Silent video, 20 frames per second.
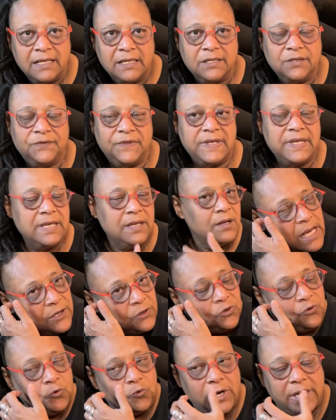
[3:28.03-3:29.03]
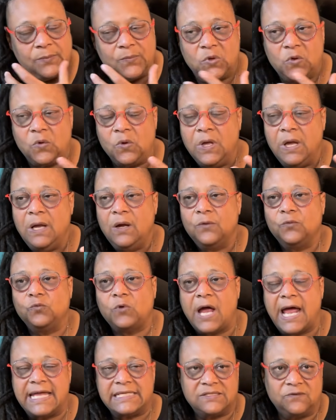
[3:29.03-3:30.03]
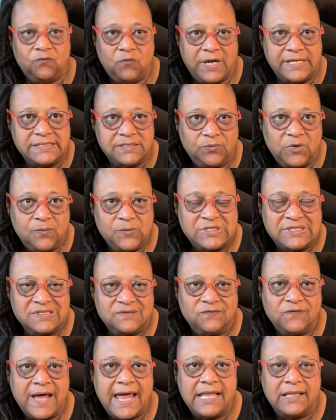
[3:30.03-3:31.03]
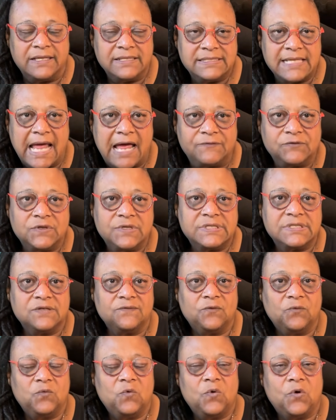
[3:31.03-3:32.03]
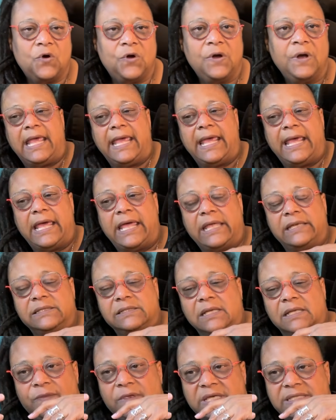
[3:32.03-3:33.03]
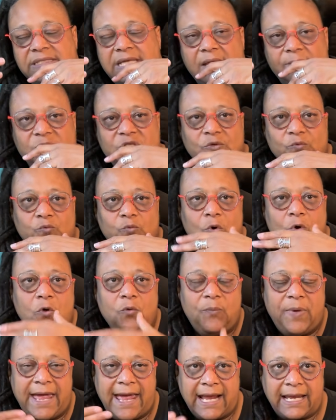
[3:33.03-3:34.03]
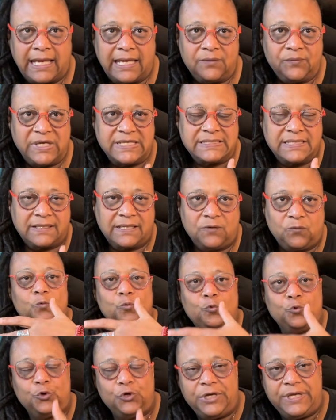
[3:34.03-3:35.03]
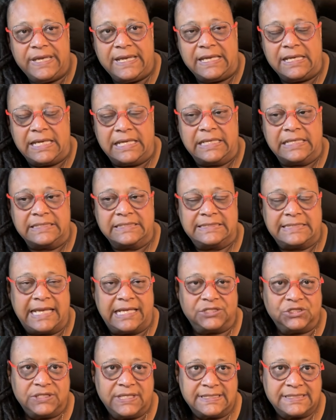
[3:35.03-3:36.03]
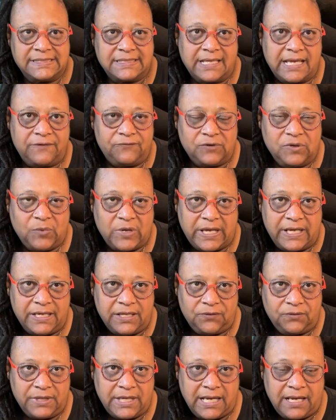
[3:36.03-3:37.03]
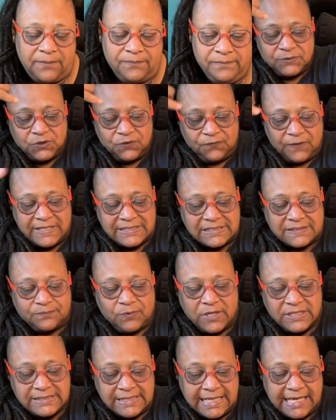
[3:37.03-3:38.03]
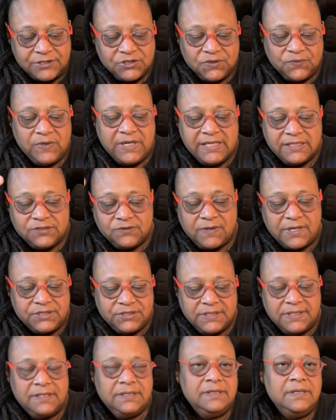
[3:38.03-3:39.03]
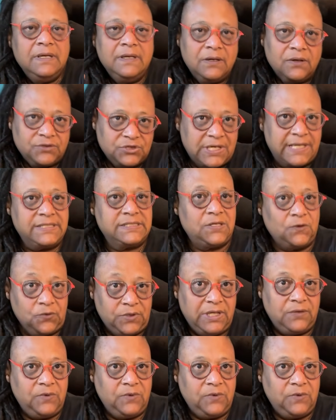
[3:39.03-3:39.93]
the incredible rise of white supremacist violence after the Civil War and the attempt to roll back and basically reinstantiate slavery by another name. Two phases: presidential Reconstruction, or Johnsonian